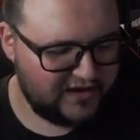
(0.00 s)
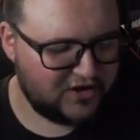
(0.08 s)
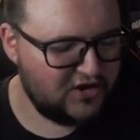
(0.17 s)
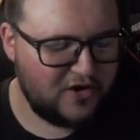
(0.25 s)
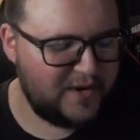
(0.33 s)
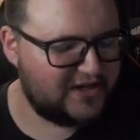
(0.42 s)
the
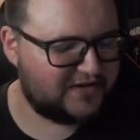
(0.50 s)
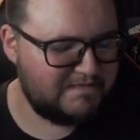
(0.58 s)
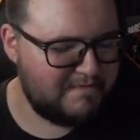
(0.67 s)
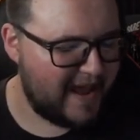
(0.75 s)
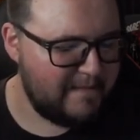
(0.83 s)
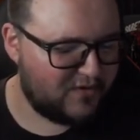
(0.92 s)
newest
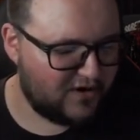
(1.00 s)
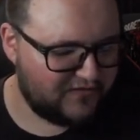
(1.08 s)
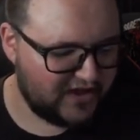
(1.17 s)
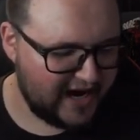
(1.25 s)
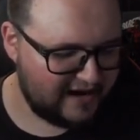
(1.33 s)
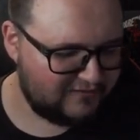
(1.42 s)
member of
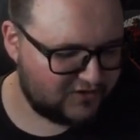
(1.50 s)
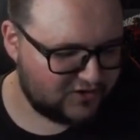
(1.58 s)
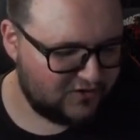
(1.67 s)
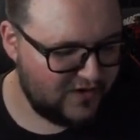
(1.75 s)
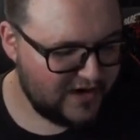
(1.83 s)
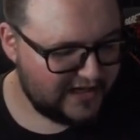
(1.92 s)
the
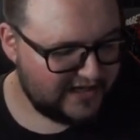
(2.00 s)
council.